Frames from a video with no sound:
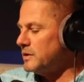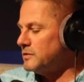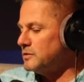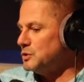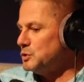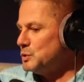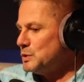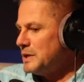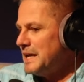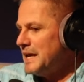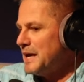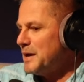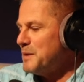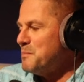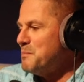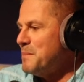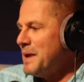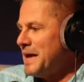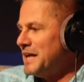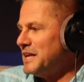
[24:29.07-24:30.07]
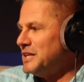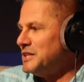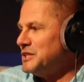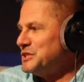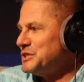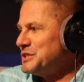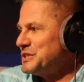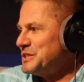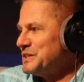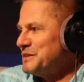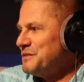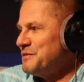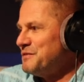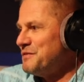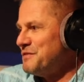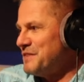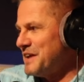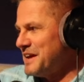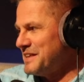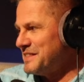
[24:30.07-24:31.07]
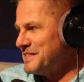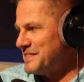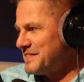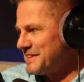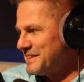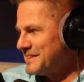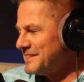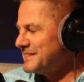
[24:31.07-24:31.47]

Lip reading: Is you can't manage faith.